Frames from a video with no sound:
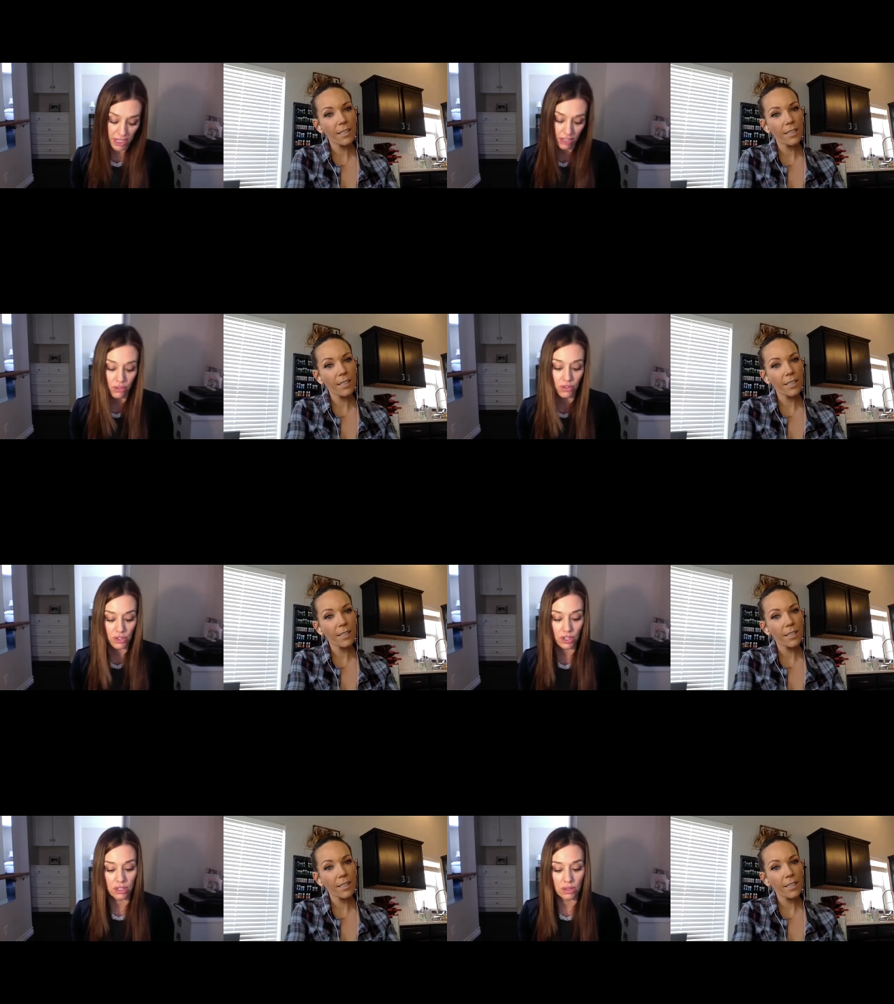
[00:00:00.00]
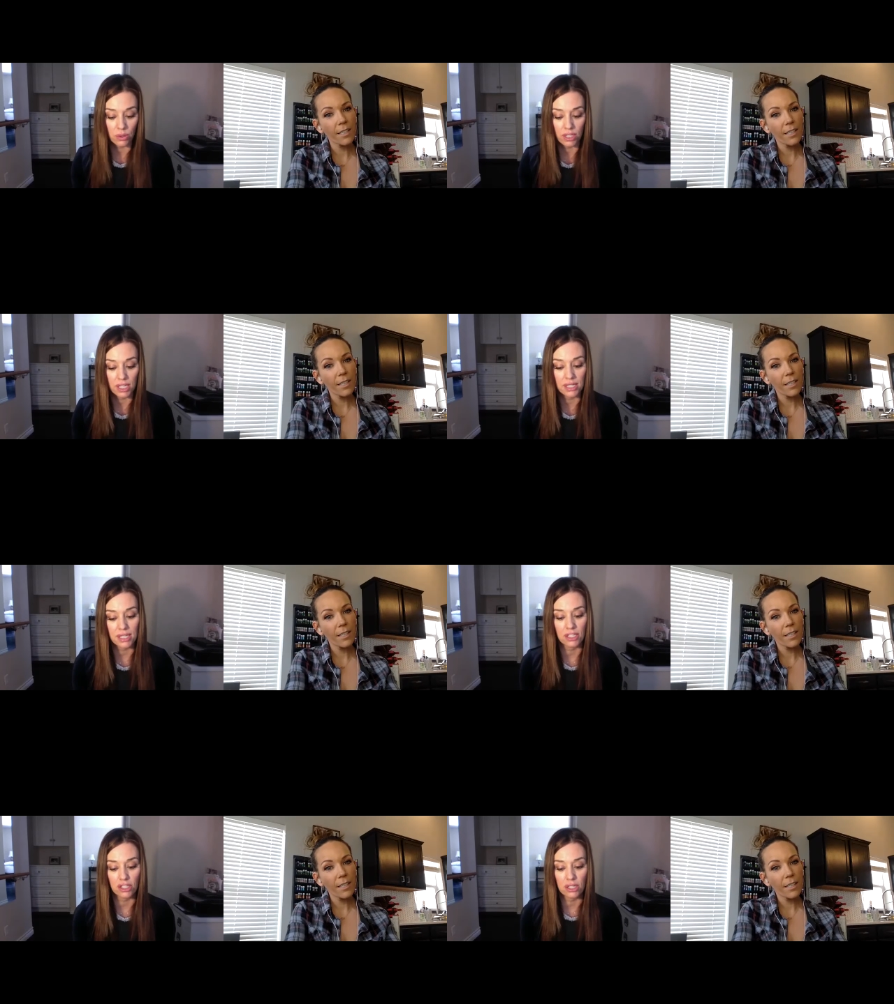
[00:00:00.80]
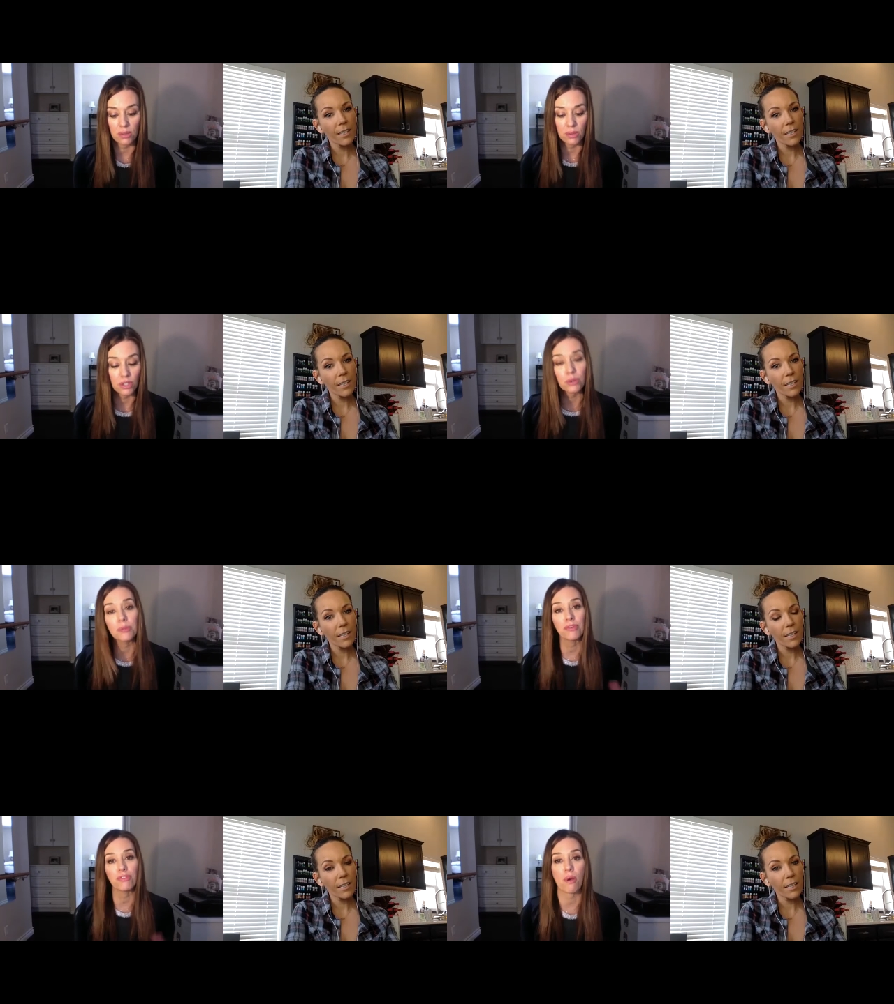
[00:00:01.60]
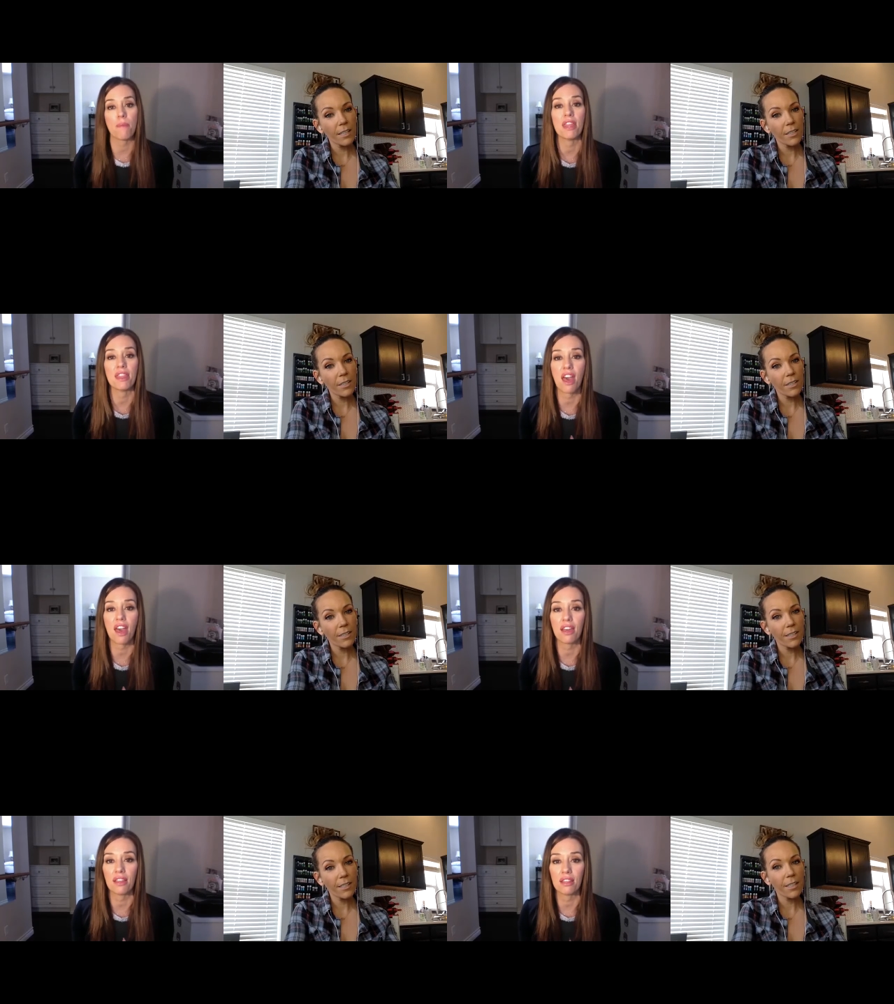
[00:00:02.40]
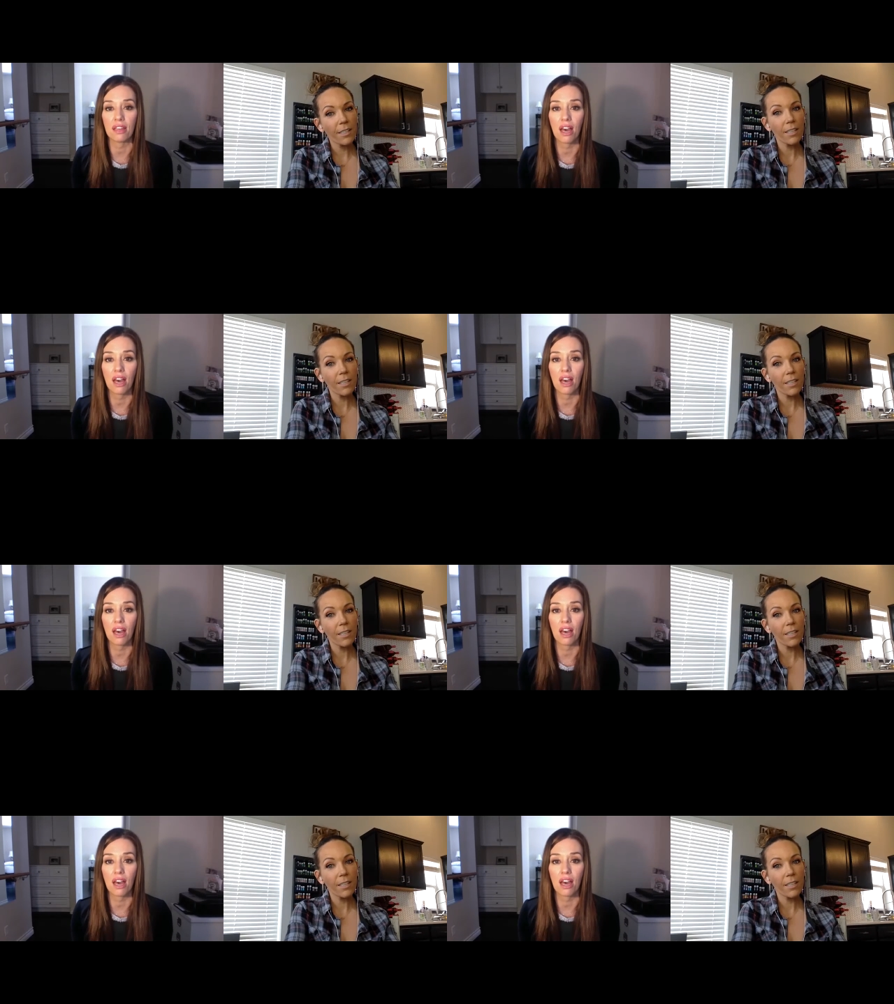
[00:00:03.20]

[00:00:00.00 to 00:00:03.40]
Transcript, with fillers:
Speaker 1: Fern Nichols started the organization. It was a group of women that